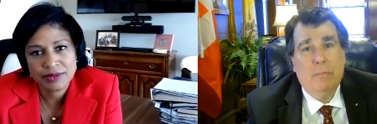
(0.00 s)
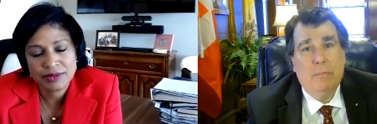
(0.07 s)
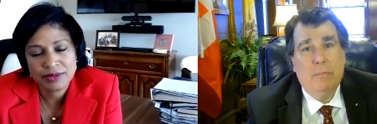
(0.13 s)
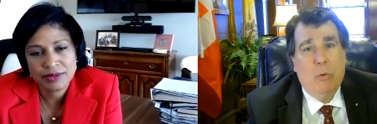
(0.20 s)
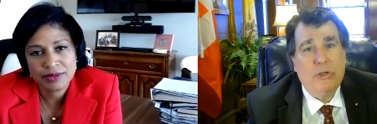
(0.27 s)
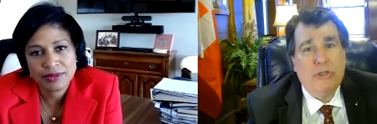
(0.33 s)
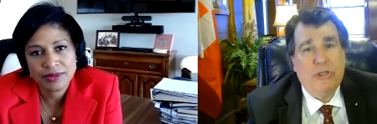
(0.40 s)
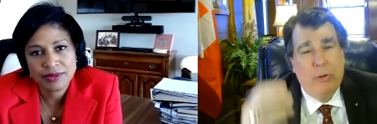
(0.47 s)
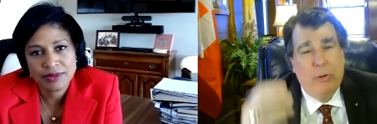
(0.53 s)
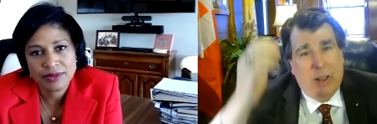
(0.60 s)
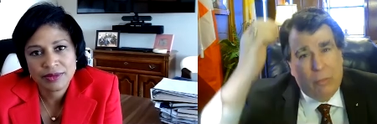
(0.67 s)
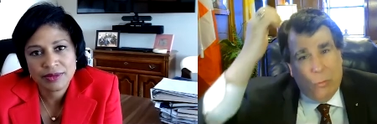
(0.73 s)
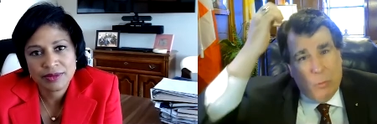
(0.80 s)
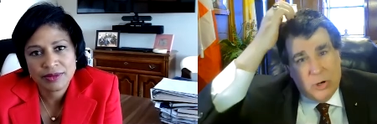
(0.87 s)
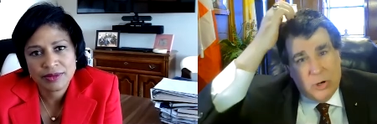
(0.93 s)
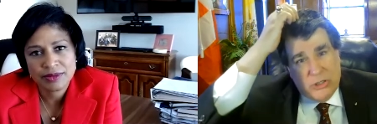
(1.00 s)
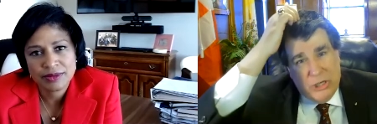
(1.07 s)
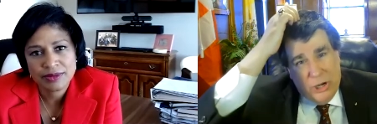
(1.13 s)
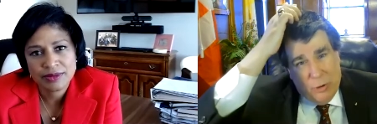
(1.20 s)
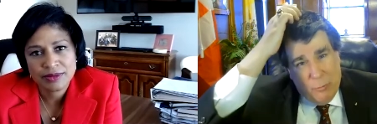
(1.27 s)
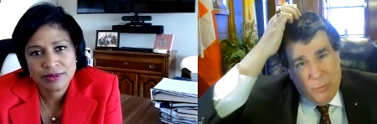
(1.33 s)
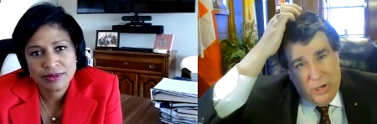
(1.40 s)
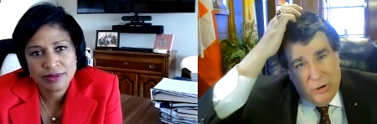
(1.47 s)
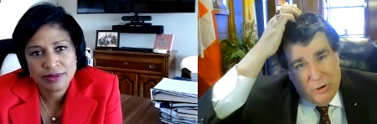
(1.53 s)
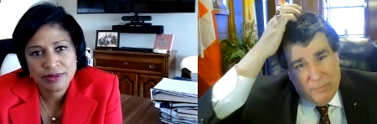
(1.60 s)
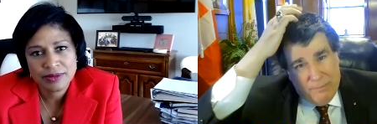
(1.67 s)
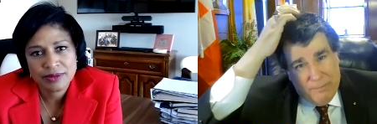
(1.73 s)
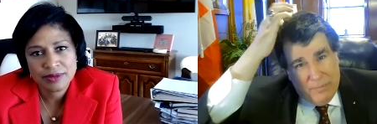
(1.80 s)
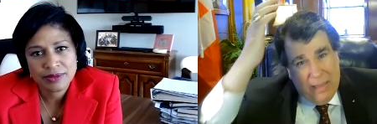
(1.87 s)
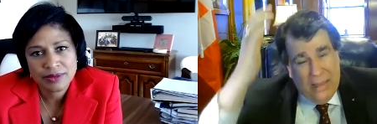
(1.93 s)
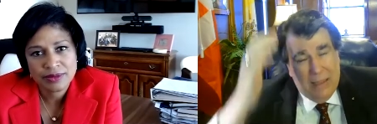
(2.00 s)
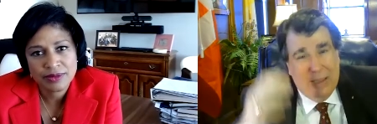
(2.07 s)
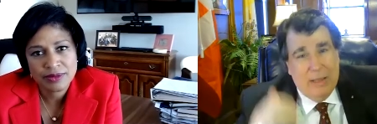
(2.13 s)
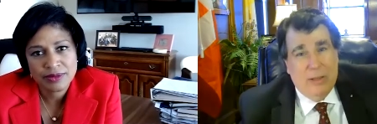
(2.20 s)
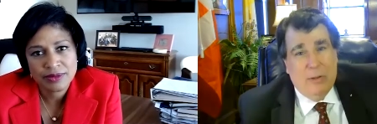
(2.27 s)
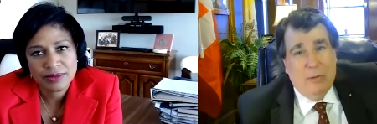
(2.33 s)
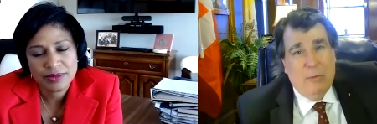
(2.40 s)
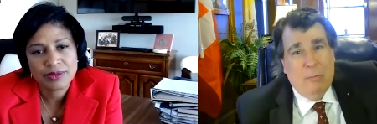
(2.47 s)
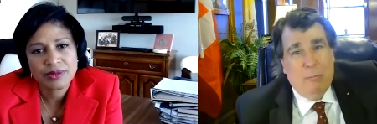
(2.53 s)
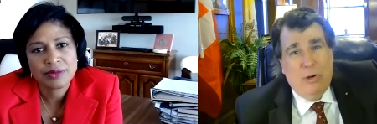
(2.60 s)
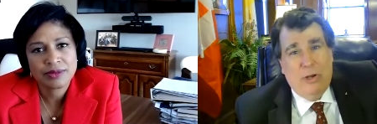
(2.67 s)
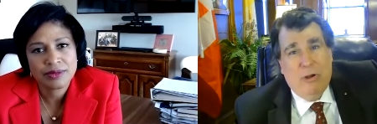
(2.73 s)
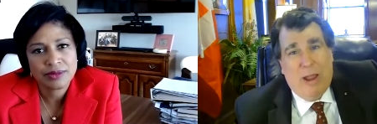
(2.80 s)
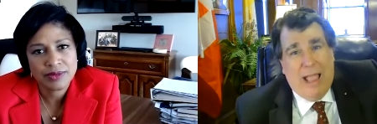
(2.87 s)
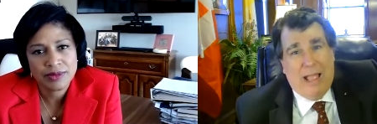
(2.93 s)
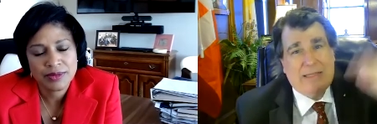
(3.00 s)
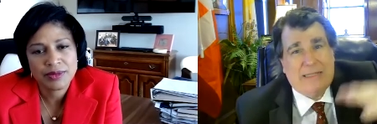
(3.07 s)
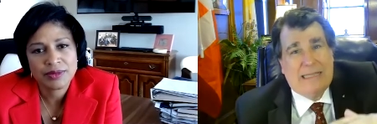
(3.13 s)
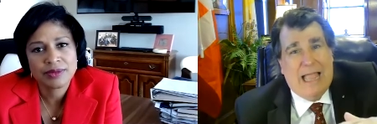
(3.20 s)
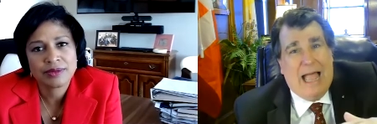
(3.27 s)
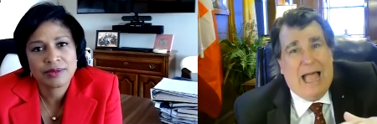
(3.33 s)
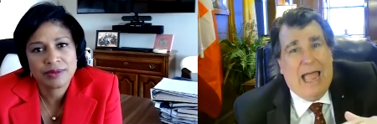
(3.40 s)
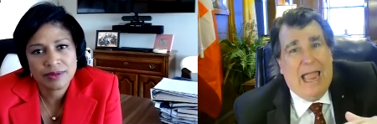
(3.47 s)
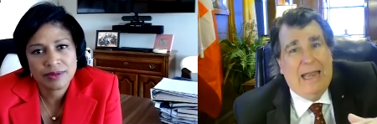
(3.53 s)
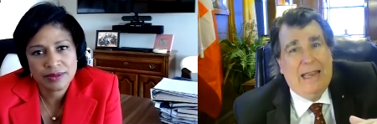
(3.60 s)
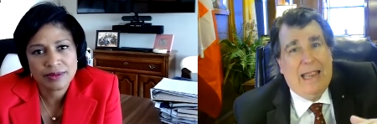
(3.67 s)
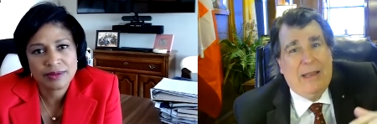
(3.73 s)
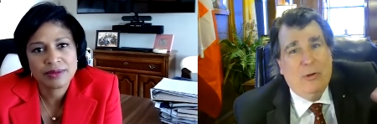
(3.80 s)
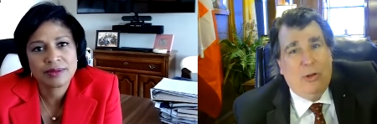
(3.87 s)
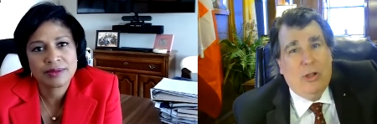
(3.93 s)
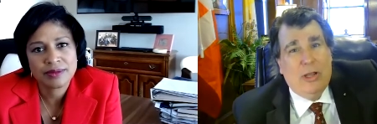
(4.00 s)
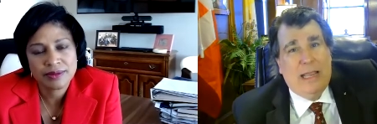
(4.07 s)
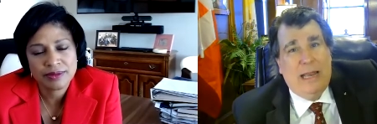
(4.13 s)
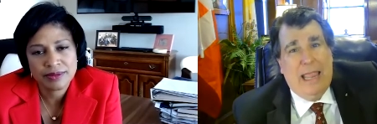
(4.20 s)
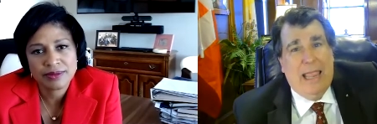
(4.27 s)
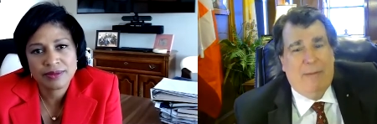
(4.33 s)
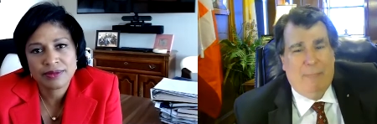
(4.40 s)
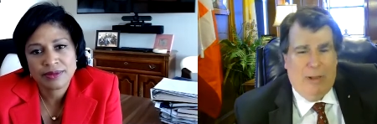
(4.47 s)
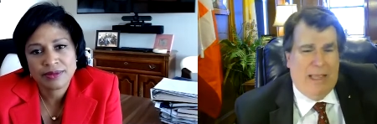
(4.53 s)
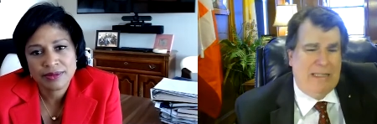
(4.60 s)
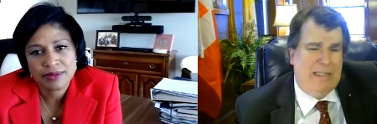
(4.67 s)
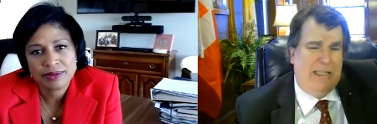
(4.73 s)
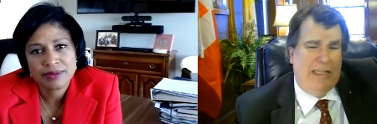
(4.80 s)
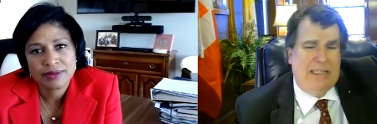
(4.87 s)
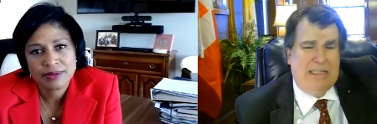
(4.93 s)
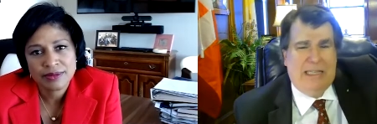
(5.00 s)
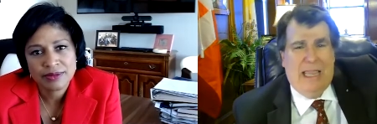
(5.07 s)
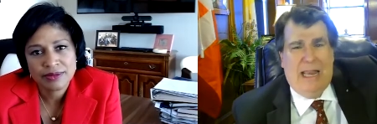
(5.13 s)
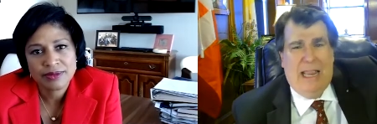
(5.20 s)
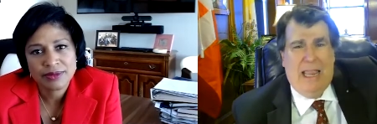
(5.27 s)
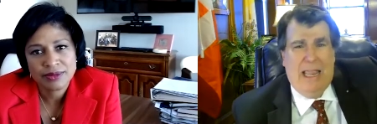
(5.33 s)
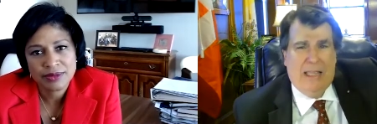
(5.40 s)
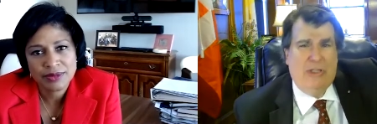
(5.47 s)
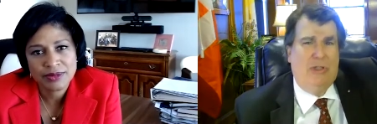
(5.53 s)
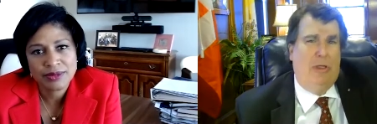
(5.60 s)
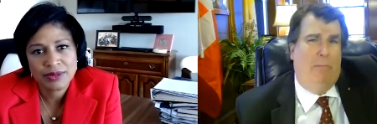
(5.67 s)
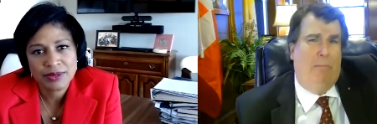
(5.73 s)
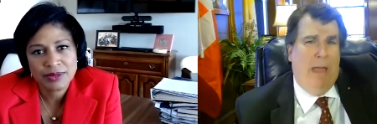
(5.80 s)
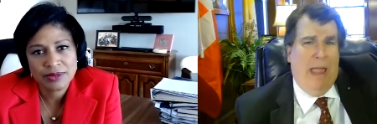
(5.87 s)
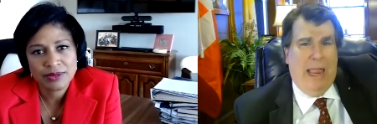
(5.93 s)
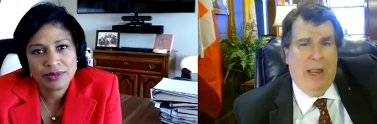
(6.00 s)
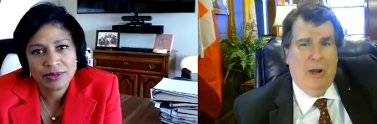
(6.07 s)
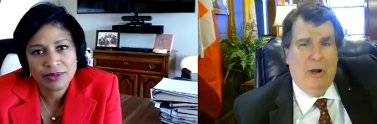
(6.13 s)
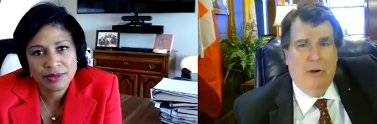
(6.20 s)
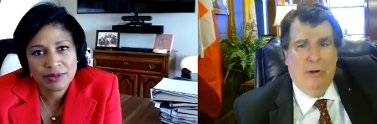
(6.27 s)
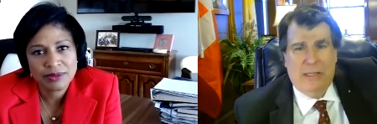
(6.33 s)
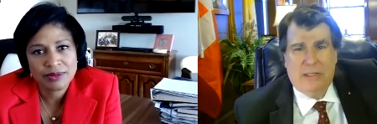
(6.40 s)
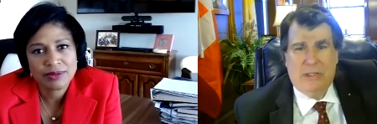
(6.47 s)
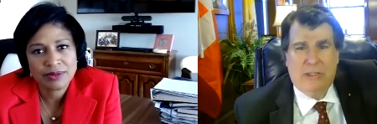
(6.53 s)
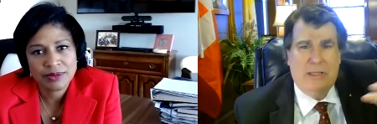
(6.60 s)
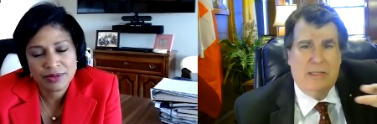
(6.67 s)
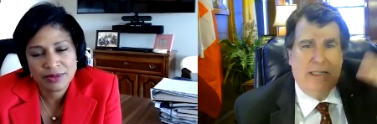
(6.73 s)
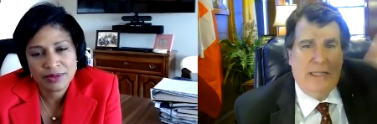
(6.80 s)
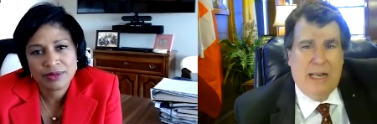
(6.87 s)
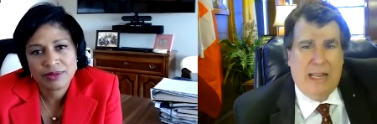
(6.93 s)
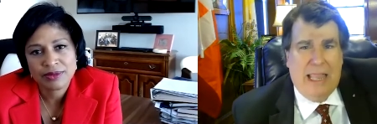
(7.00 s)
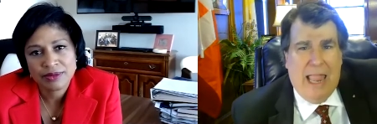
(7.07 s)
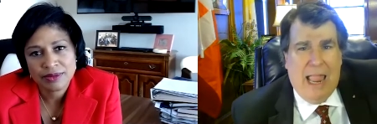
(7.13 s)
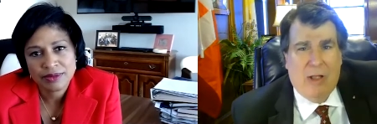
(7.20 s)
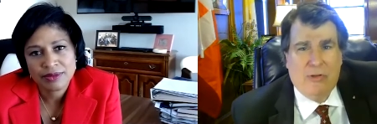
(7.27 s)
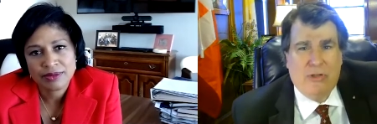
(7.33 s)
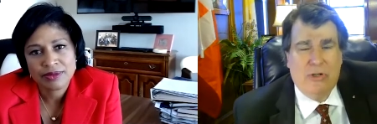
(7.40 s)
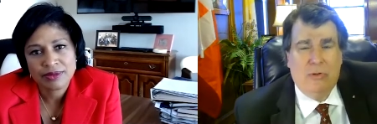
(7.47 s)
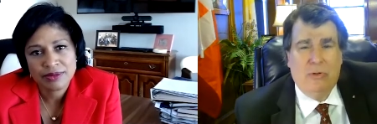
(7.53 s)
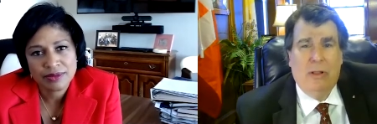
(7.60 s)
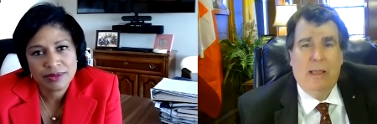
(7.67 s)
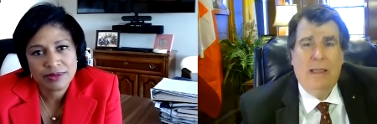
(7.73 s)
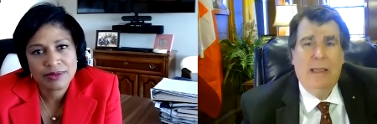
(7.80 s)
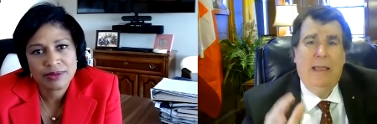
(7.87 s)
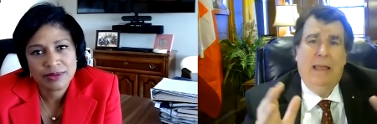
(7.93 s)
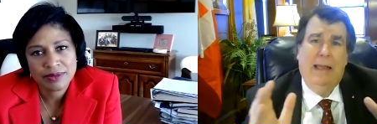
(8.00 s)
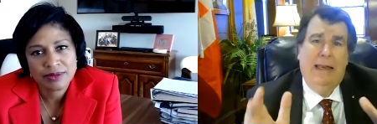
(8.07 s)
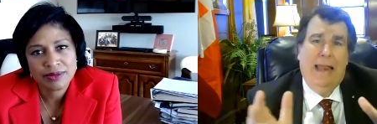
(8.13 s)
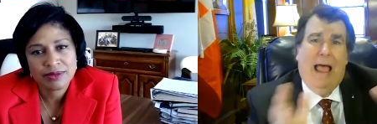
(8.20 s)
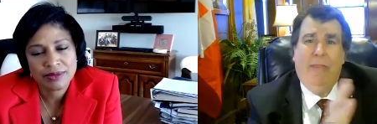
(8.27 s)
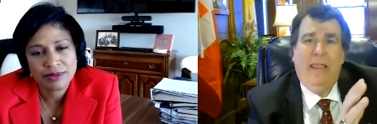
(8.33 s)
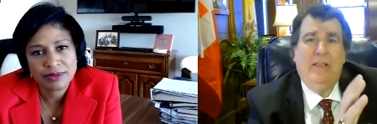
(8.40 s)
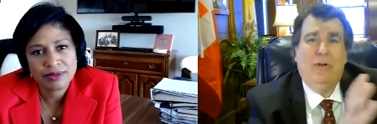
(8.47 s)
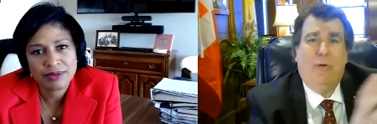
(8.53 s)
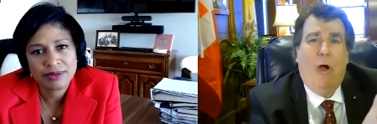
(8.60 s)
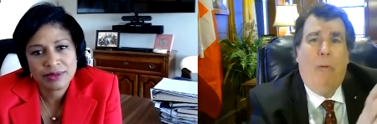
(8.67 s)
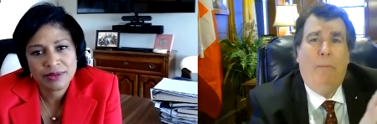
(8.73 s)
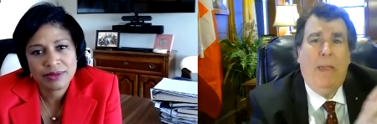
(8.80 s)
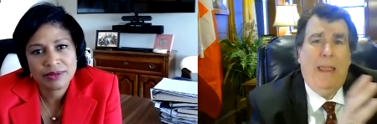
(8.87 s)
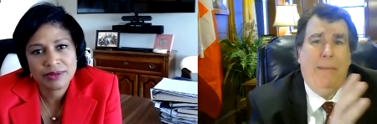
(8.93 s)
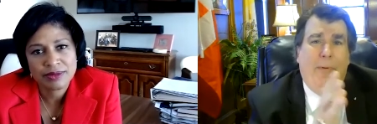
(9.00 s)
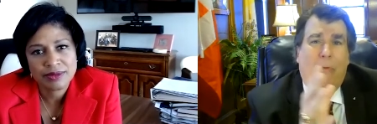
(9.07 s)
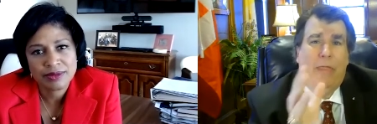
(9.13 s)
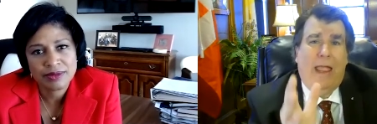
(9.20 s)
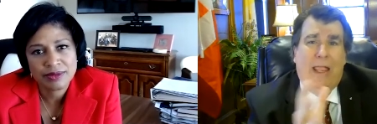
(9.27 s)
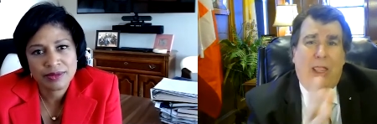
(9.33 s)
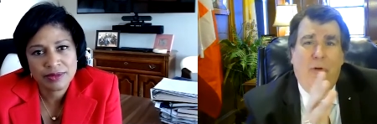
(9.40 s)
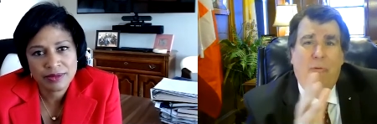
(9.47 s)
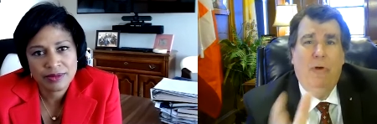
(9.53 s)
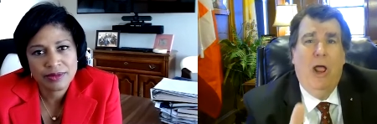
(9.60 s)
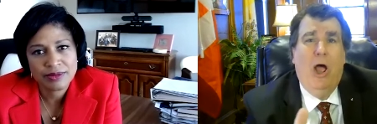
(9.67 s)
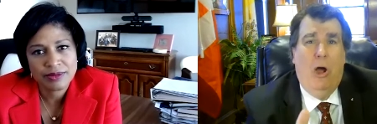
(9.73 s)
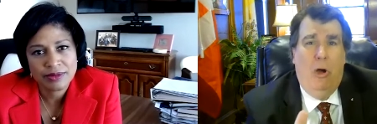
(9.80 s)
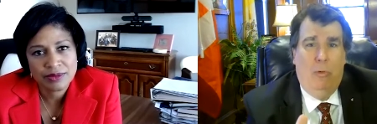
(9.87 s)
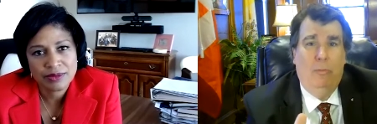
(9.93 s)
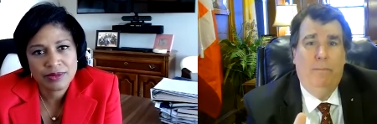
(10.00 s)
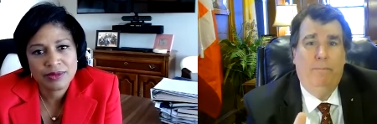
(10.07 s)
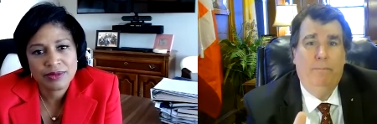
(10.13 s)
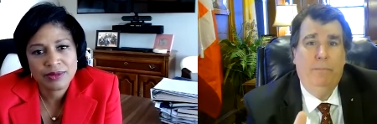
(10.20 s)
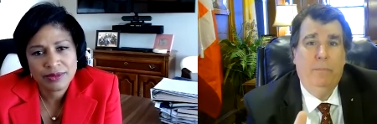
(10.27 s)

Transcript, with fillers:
Speaker 1: more so? In other words, you know, when you're when you're outside and you're looking in, well, it's the city, it's the mayor, it's the city council. Now these are all people that you know.